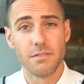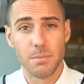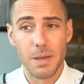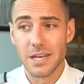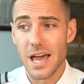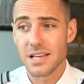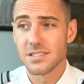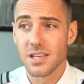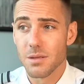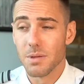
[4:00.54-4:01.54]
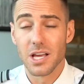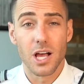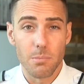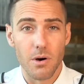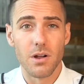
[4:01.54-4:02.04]
I have to pay taxes, it could be a
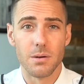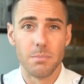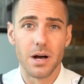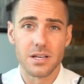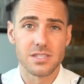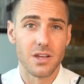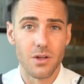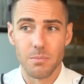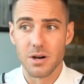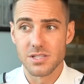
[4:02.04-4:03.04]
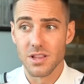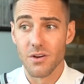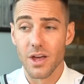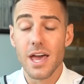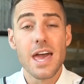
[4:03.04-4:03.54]
couple hundred bucks to go to
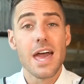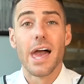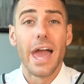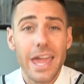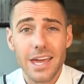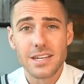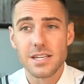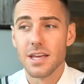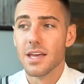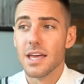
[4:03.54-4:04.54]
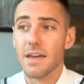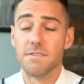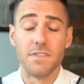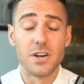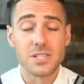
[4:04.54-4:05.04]
Barcelona. And if
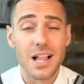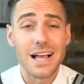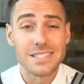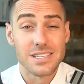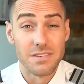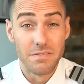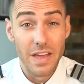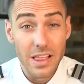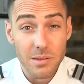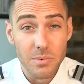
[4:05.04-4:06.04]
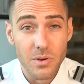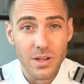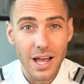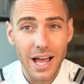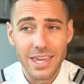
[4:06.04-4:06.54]
first class is
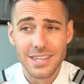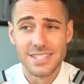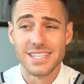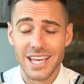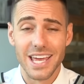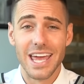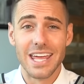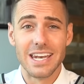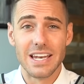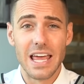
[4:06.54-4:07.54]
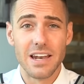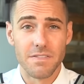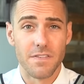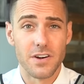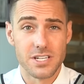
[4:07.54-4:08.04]
available, I can sit in a
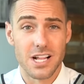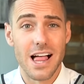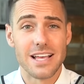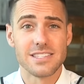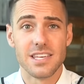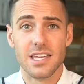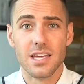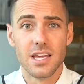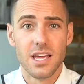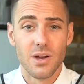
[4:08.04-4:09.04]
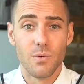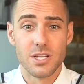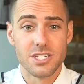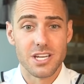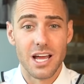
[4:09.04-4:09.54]
first class seat,
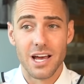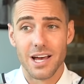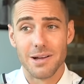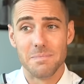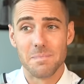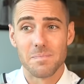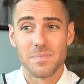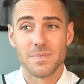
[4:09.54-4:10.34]
which a